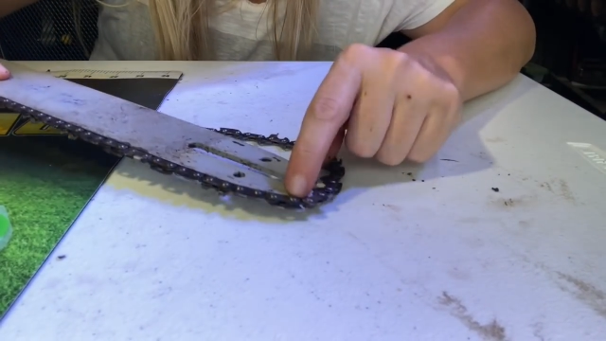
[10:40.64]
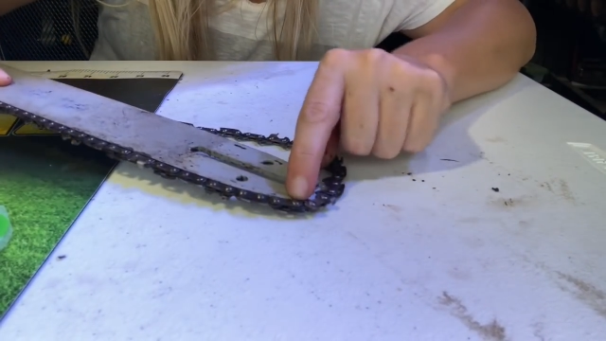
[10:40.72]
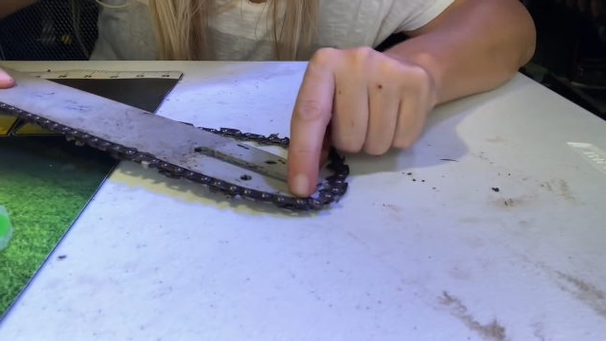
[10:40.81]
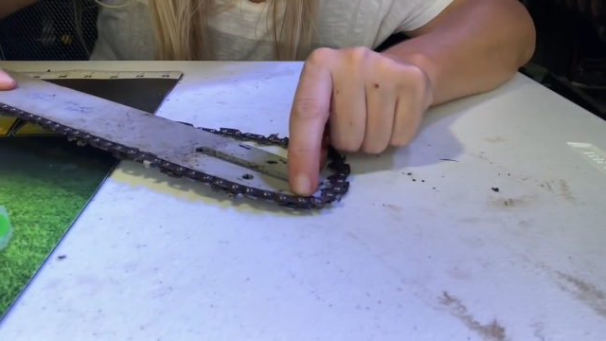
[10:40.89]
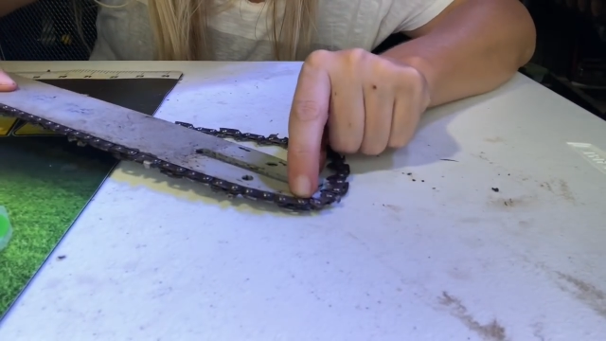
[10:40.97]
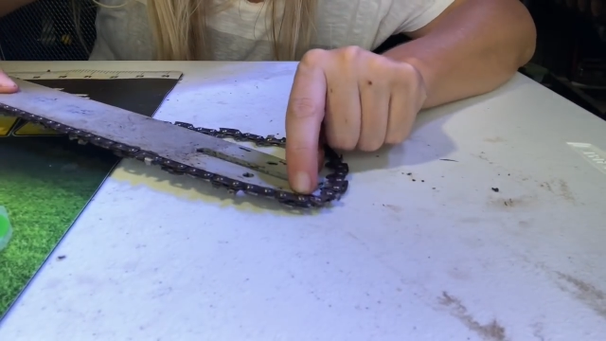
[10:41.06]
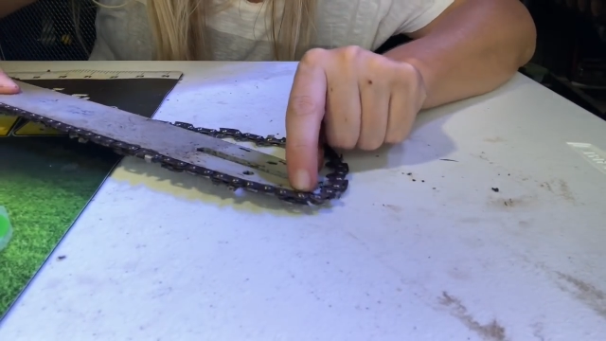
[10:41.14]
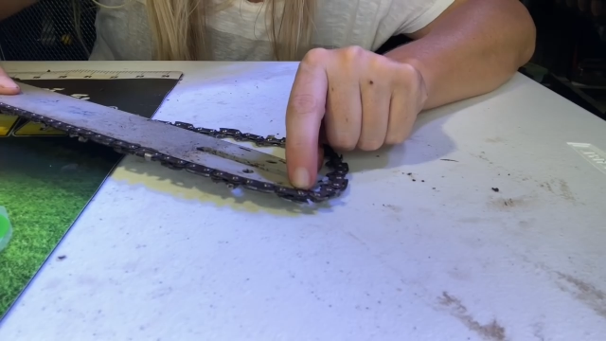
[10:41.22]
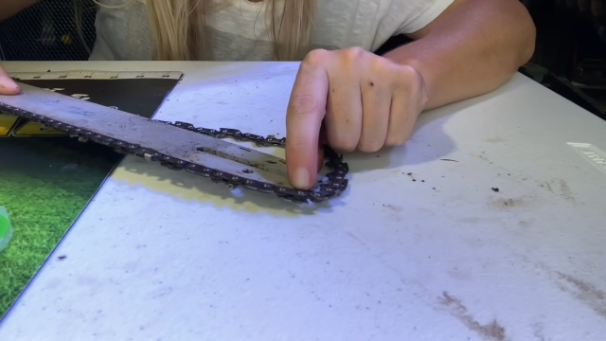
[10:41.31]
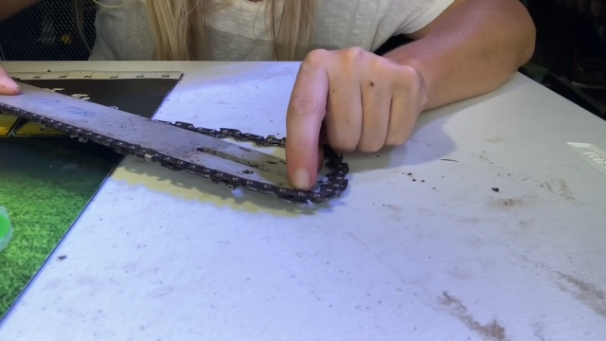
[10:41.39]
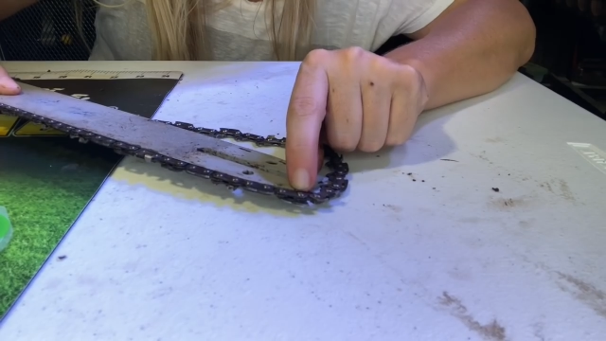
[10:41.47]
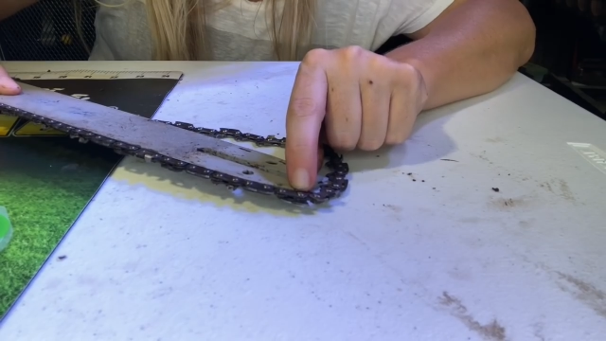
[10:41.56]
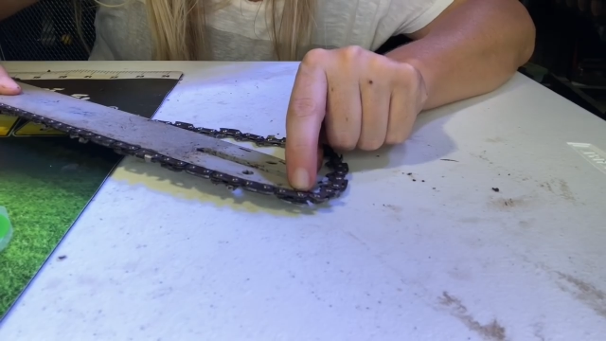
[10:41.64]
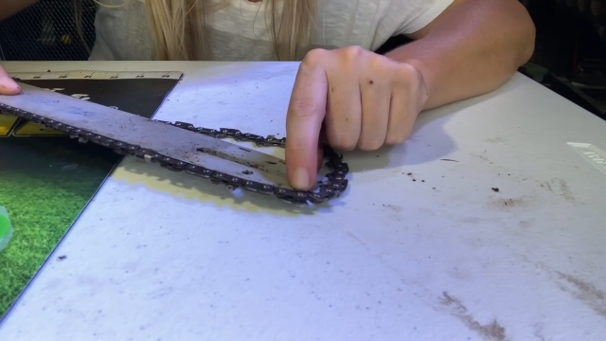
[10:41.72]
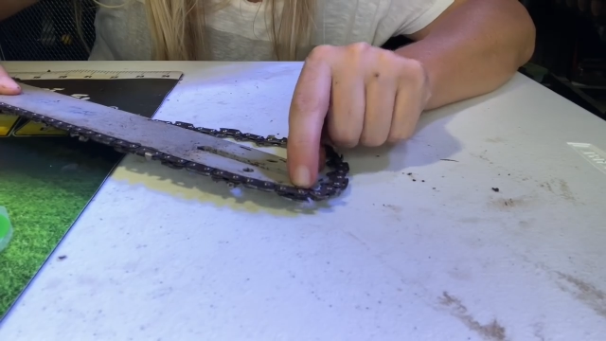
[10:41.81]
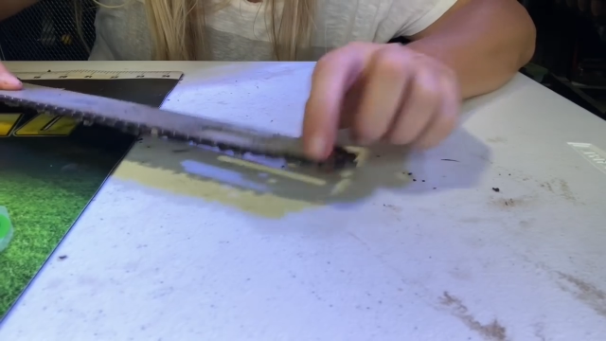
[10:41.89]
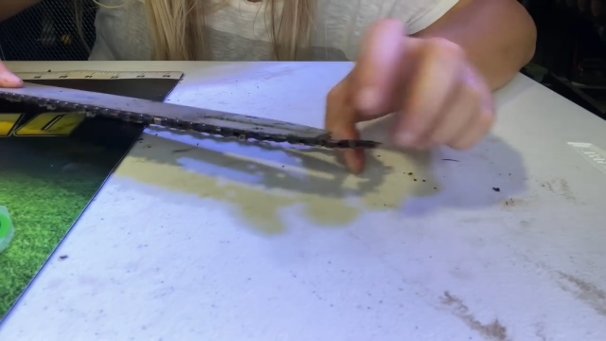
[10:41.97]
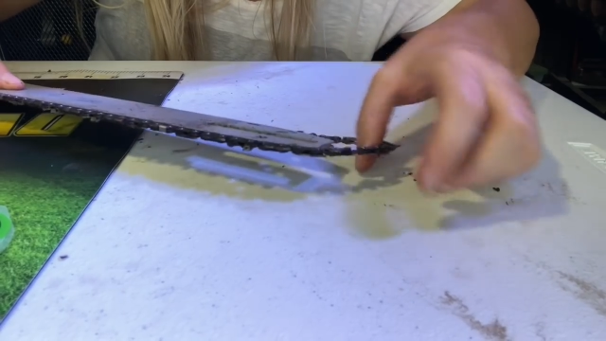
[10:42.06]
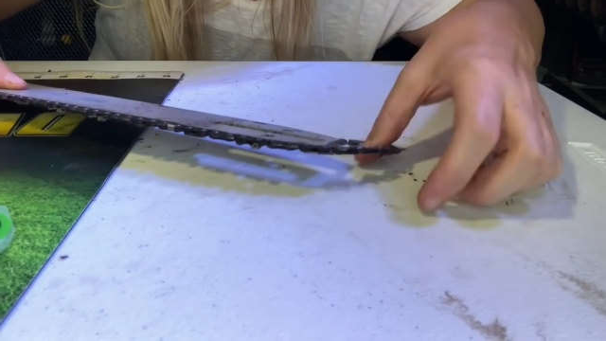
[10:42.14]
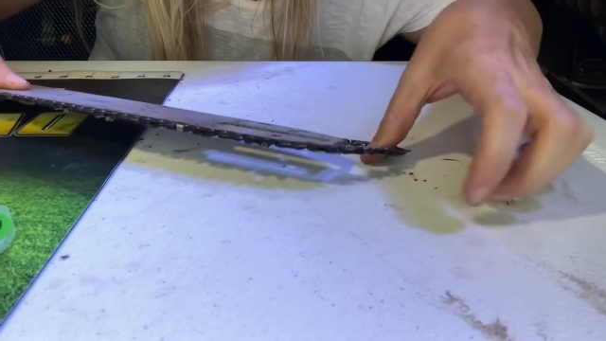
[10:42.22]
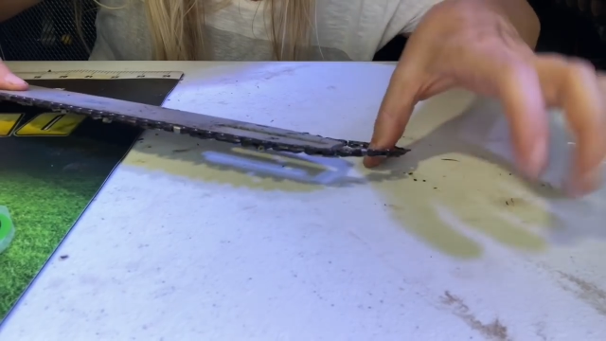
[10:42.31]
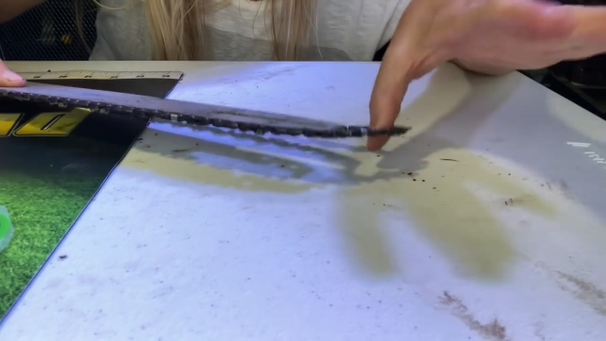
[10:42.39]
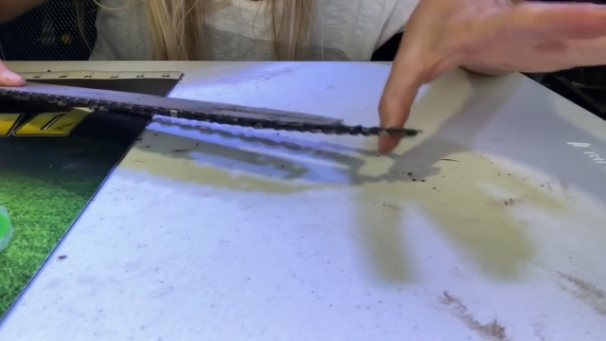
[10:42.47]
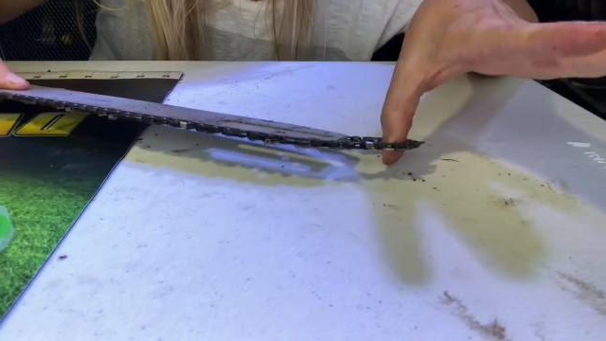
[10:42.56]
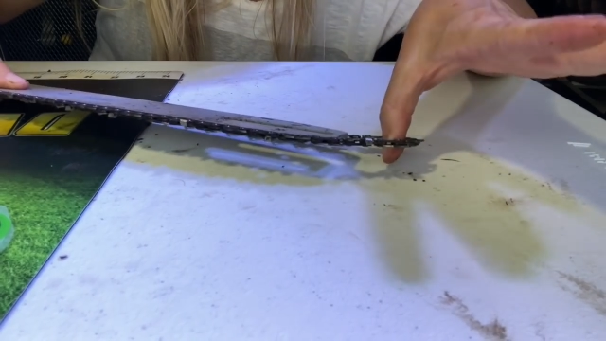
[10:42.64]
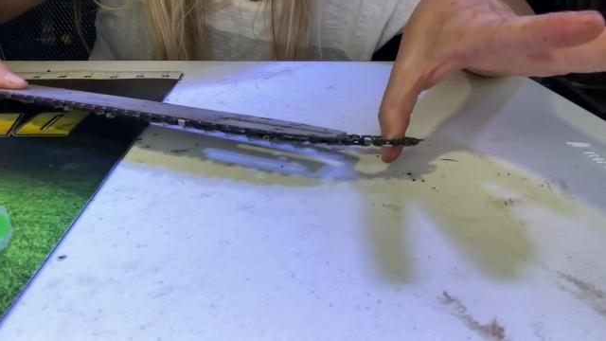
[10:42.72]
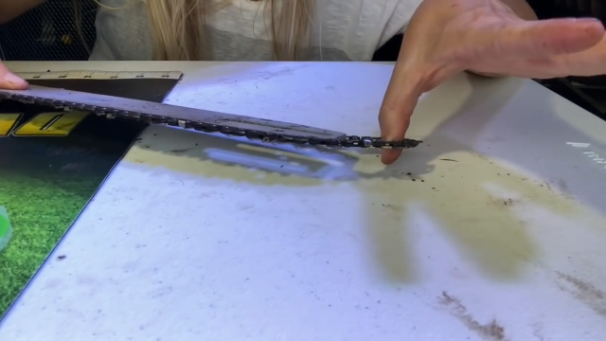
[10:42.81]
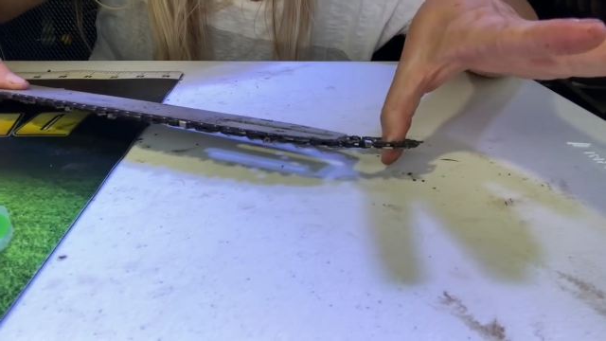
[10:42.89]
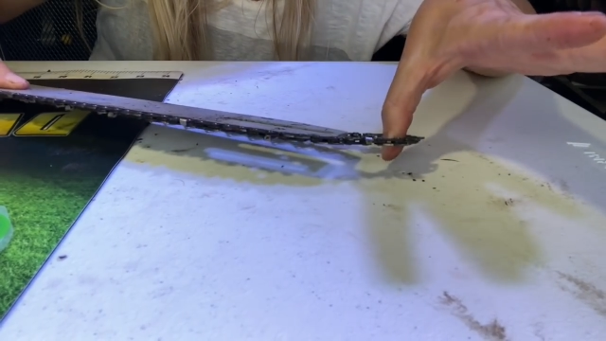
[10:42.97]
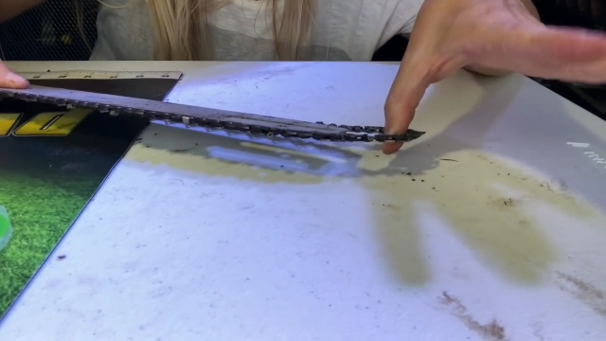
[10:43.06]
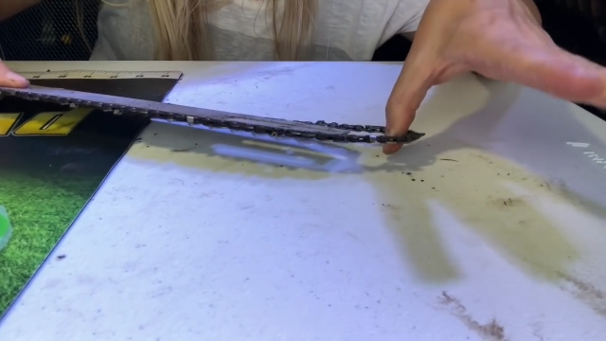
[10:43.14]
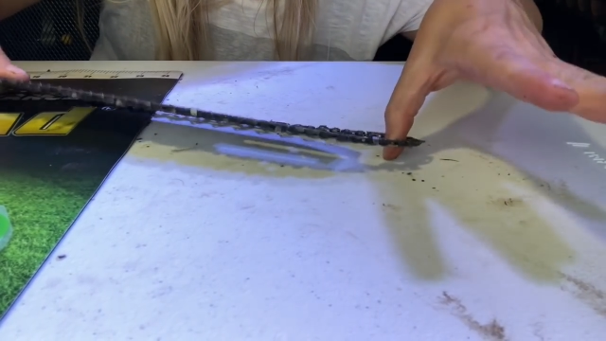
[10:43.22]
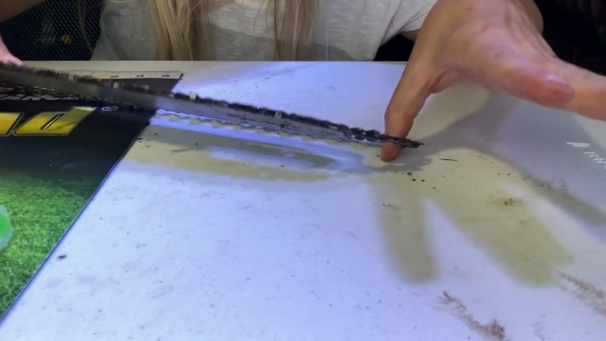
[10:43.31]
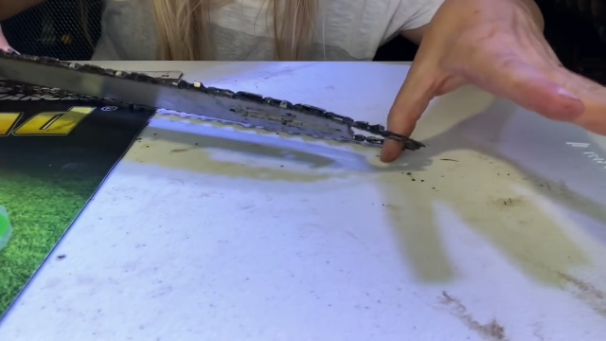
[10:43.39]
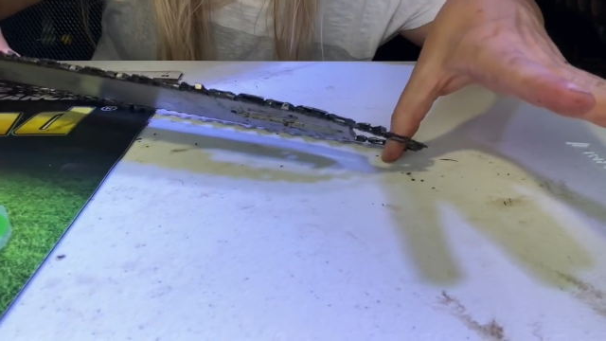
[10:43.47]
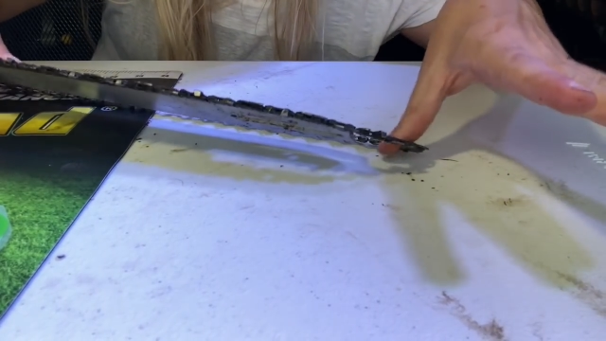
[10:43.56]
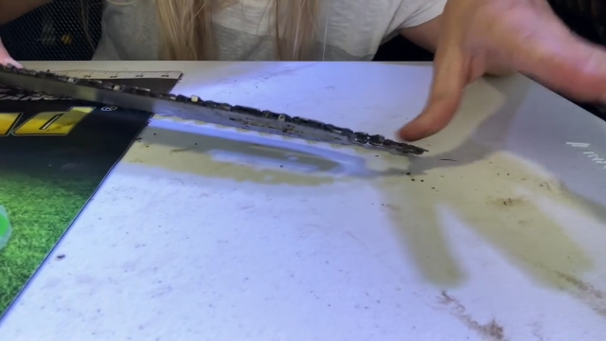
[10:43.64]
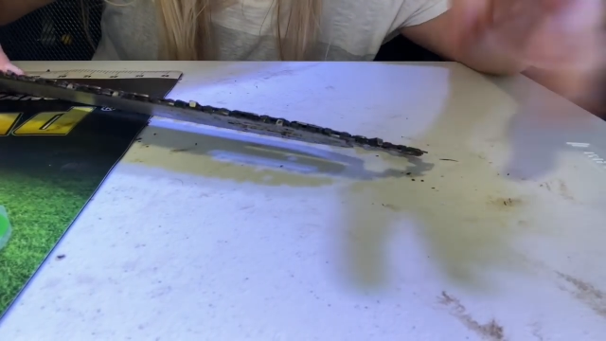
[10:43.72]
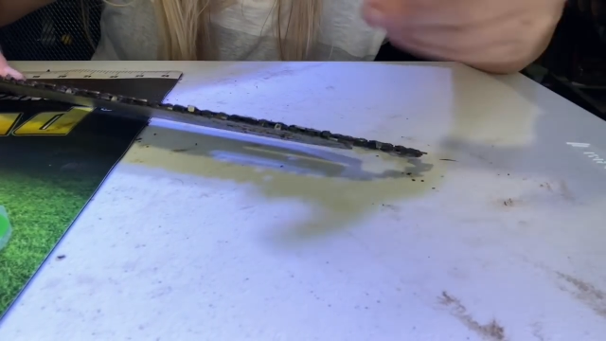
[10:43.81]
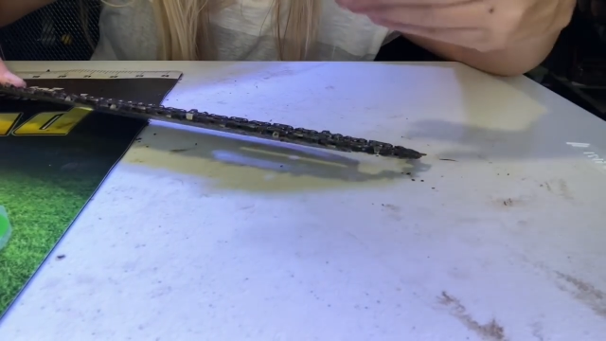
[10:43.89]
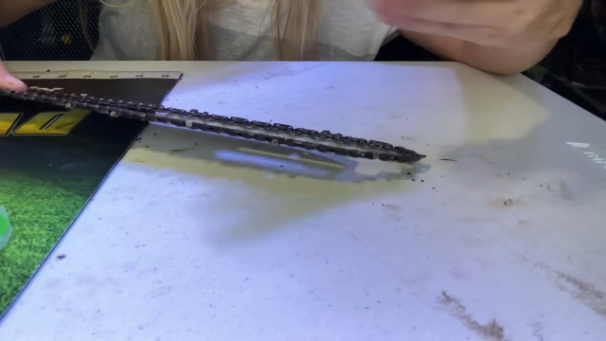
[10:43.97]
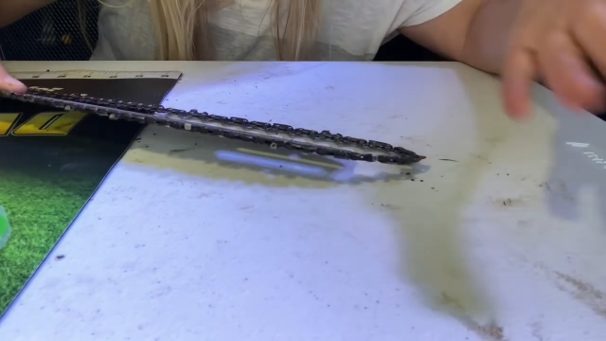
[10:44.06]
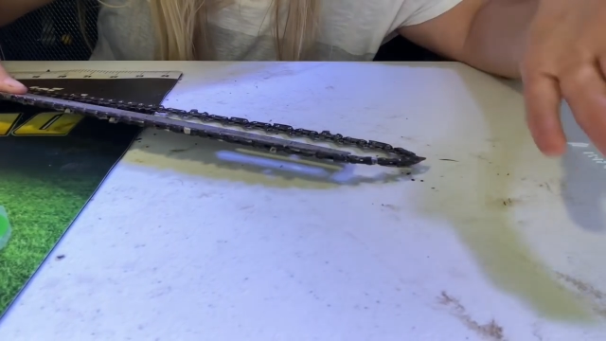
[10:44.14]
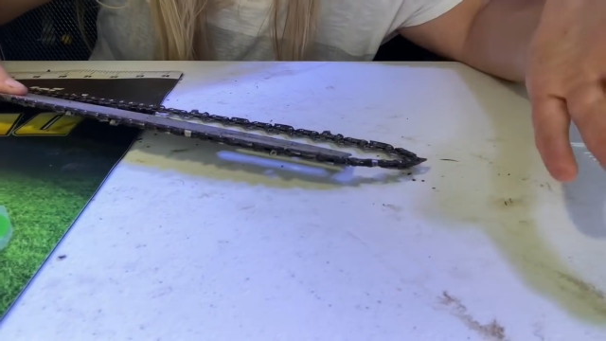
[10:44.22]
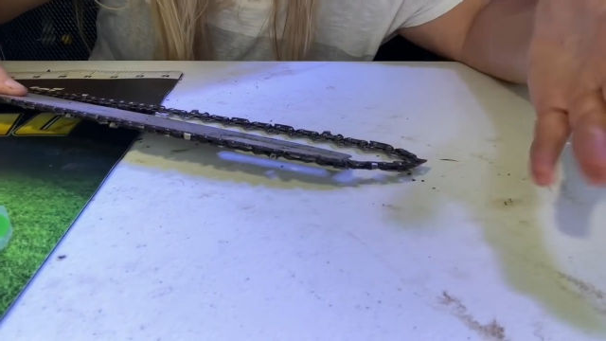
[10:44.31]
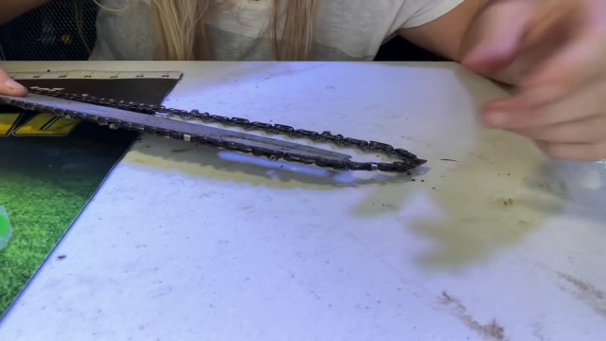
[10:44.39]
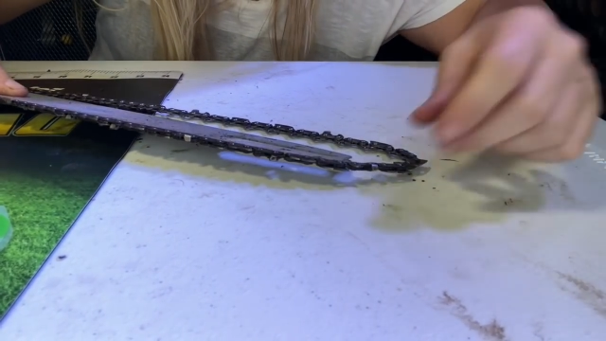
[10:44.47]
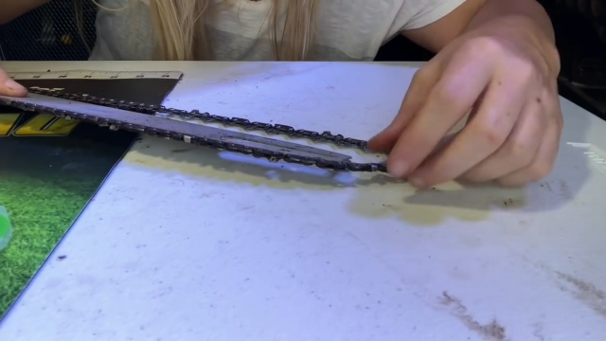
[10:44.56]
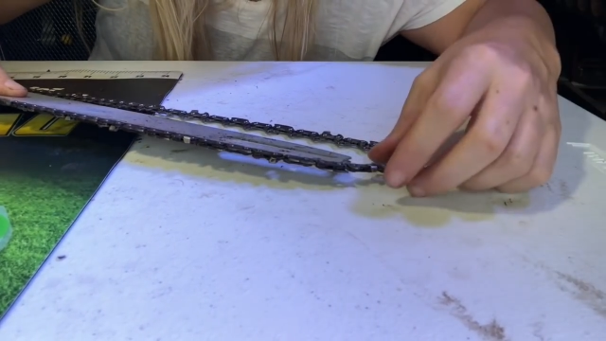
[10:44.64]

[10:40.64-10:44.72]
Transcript: No face is visible, so there are no lips to read.